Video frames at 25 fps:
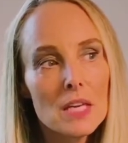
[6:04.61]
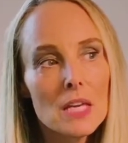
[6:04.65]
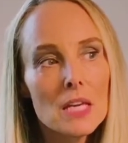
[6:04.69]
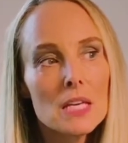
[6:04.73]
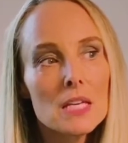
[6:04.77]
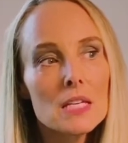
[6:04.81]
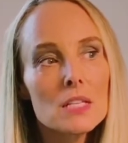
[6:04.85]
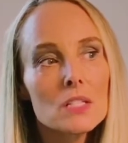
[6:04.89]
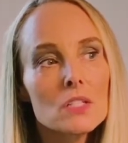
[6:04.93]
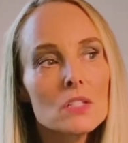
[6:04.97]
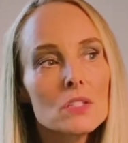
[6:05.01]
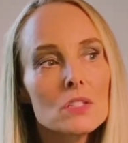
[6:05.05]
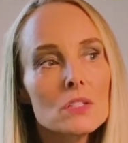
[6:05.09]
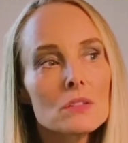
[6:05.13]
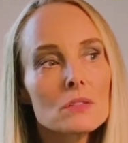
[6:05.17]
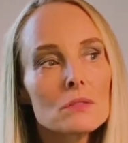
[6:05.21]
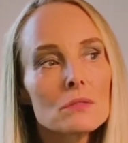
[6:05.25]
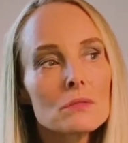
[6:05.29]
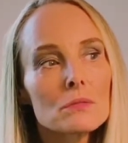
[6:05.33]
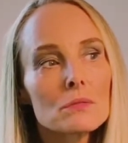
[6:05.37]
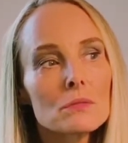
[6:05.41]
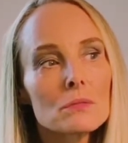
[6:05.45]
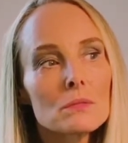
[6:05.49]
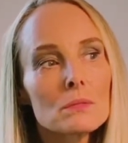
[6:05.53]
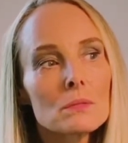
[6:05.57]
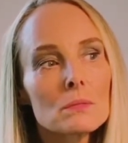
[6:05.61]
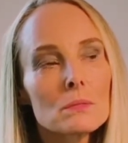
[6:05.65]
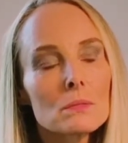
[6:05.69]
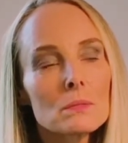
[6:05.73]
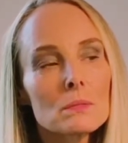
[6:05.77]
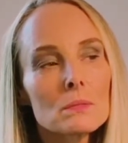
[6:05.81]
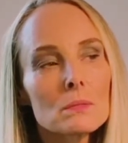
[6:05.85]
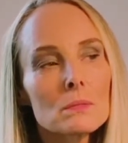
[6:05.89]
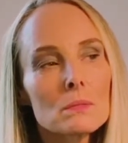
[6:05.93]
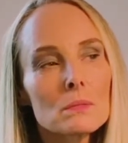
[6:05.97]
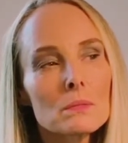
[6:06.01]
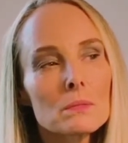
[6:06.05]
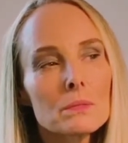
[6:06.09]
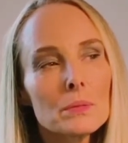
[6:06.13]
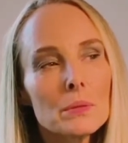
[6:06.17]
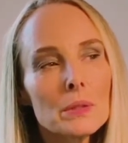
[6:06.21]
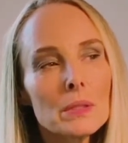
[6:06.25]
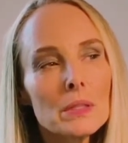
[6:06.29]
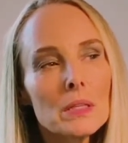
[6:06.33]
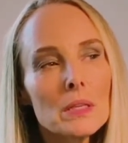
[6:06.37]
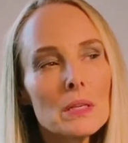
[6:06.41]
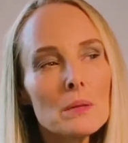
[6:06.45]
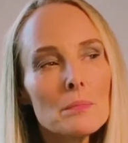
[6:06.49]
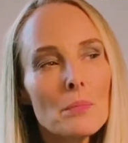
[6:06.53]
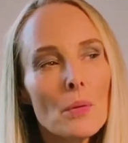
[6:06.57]
It's
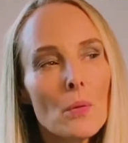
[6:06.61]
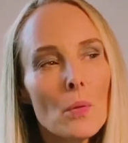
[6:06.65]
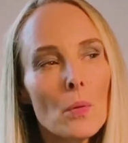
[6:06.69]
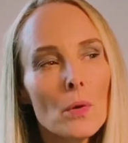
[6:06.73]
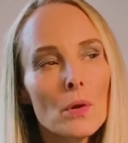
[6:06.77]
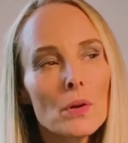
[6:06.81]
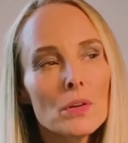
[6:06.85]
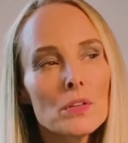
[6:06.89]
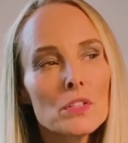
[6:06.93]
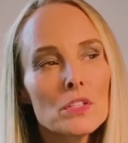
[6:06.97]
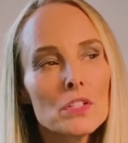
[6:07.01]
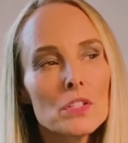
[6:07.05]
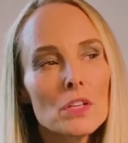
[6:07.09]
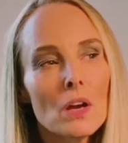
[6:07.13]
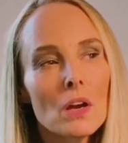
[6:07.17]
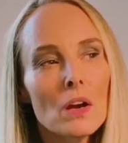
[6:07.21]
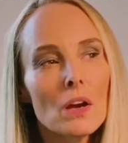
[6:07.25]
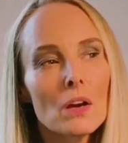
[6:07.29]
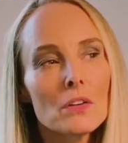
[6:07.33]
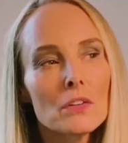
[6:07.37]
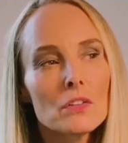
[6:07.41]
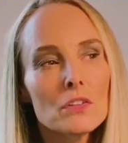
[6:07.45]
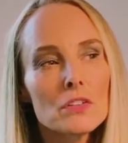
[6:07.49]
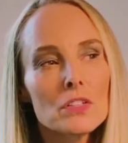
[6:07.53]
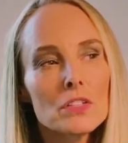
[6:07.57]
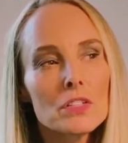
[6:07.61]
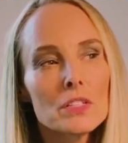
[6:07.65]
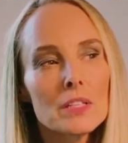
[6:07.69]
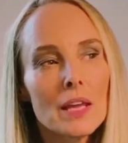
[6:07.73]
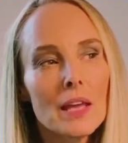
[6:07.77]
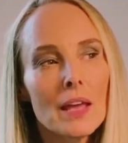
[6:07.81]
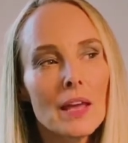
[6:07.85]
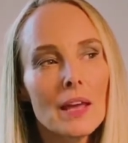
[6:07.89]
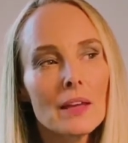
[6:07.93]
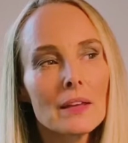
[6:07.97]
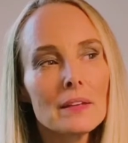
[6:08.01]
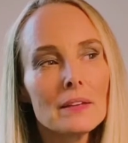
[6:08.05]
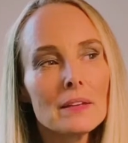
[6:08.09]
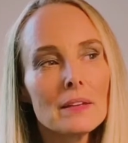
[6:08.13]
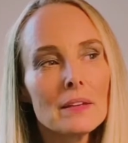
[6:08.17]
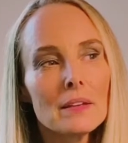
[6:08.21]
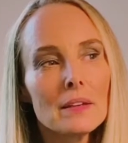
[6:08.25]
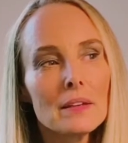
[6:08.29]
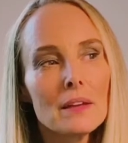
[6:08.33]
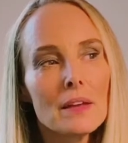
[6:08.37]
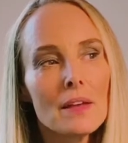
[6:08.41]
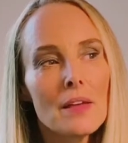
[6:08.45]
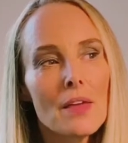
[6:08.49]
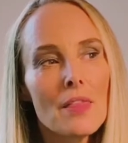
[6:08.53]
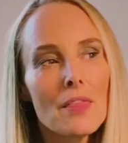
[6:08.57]
really important to understand
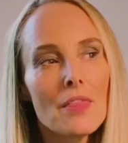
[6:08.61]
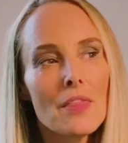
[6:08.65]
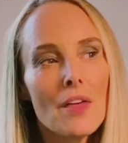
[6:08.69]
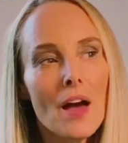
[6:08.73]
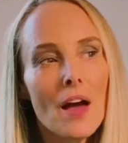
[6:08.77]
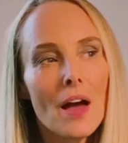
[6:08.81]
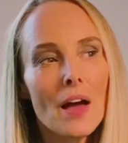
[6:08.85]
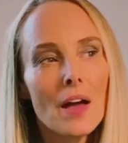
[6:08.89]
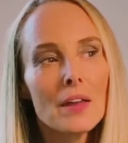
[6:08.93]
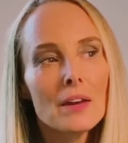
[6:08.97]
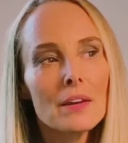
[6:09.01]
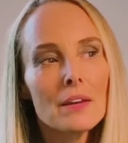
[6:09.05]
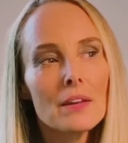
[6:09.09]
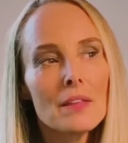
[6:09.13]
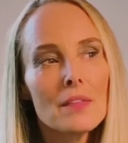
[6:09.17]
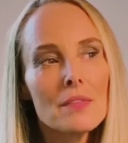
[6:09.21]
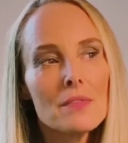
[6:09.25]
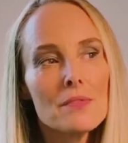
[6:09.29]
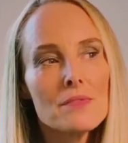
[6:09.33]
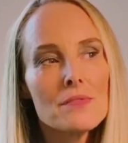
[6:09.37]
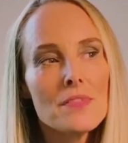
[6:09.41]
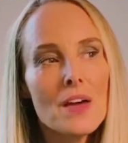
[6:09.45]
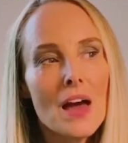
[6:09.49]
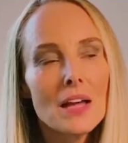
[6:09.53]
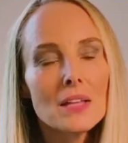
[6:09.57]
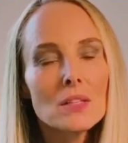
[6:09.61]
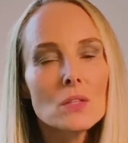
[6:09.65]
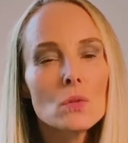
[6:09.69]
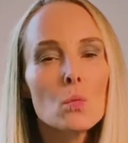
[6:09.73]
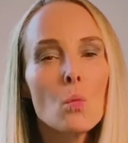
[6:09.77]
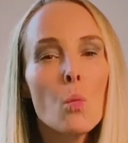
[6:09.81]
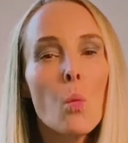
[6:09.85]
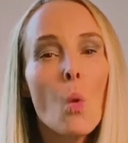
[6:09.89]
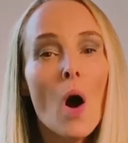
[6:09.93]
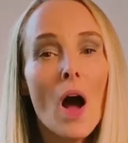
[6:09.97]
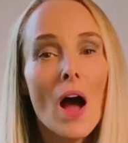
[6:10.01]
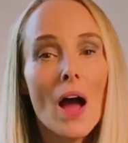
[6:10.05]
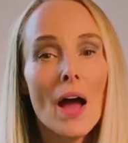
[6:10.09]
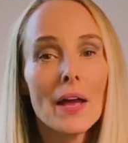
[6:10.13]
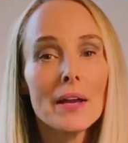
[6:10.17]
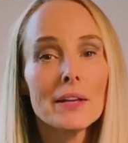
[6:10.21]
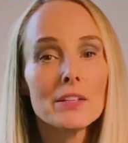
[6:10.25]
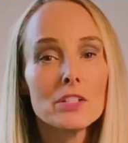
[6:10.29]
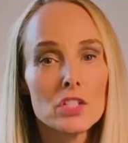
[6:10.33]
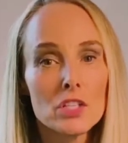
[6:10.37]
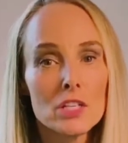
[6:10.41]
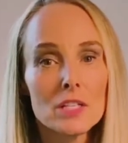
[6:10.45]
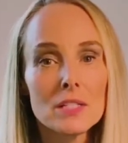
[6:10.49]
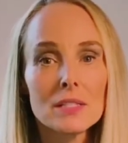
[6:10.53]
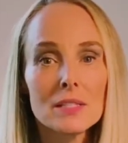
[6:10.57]
that that's why
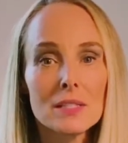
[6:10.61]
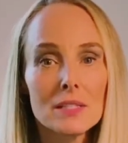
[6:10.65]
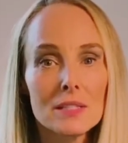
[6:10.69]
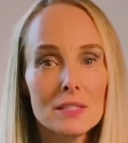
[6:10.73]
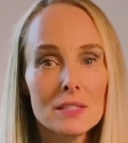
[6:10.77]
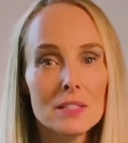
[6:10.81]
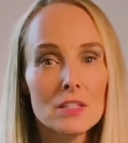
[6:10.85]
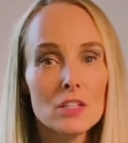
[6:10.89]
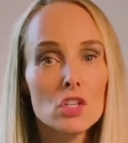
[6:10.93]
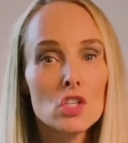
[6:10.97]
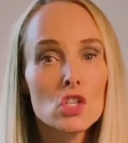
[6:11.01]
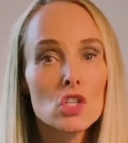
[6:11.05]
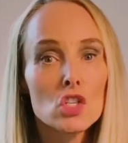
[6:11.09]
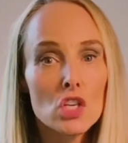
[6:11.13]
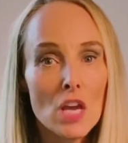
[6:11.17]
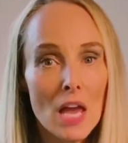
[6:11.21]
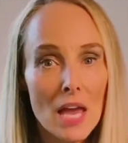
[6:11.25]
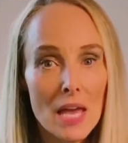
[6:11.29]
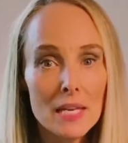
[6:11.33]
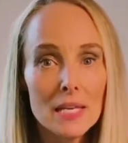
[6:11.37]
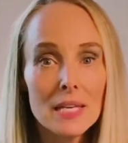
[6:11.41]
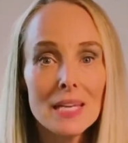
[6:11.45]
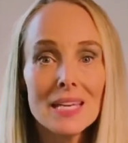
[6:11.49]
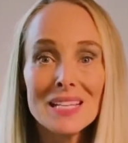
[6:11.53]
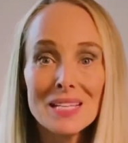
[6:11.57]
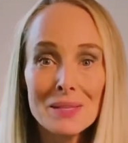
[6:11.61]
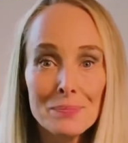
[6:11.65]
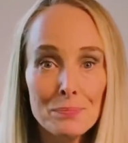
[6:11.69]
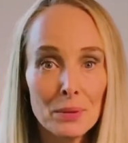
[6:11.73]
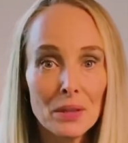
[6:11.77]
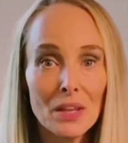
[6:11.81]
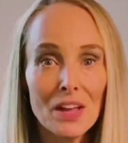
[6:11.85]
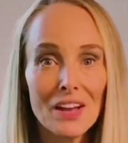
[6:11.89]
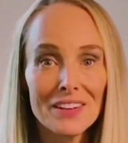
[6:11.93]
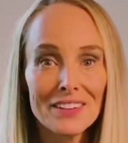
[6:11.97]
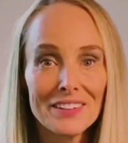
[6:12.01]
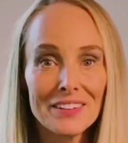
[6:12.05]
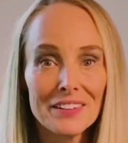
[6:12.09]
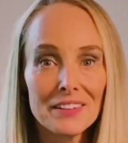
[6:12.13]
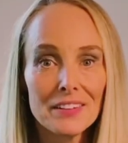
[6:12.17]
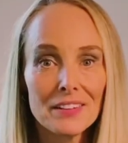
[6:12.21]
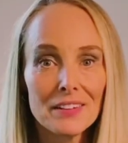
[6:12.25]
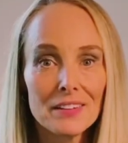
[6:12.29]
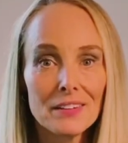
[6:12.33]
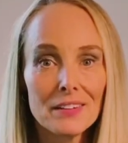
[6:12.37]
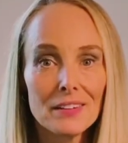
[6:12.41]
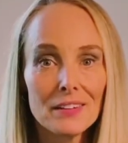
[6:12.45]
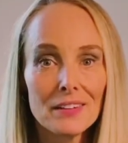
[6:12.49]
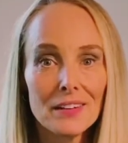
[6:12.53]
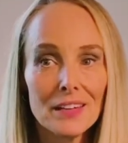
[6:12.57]
Jesus shed his blood
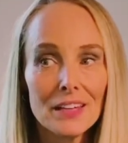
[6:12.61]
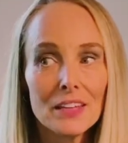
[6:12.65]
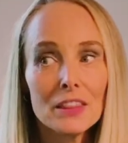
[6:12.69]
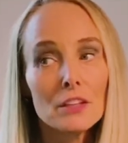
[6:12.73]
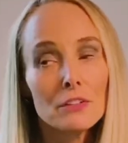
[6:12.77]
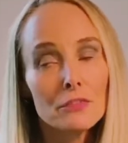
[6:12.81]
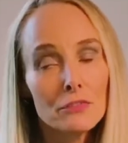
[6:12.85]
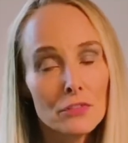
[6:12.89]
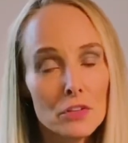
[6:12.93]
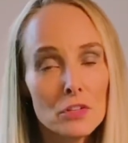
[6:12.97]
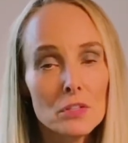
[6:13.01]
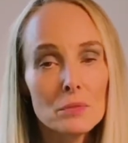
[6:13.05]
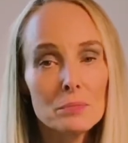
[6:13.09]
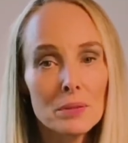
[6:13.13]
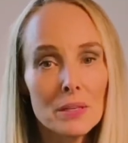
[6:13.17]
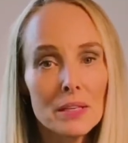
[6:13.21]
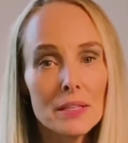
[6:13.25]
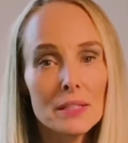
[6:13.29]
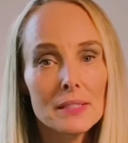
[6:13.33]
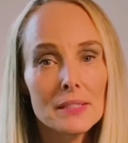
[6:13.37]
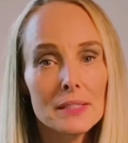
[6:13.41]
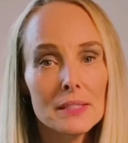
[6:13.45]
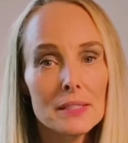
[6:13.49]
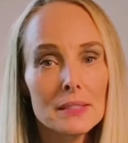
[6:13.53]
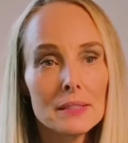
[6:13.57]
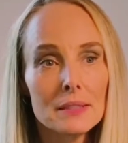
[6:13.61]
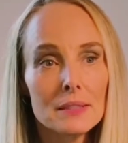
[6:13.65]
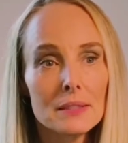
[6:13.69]
in the first place.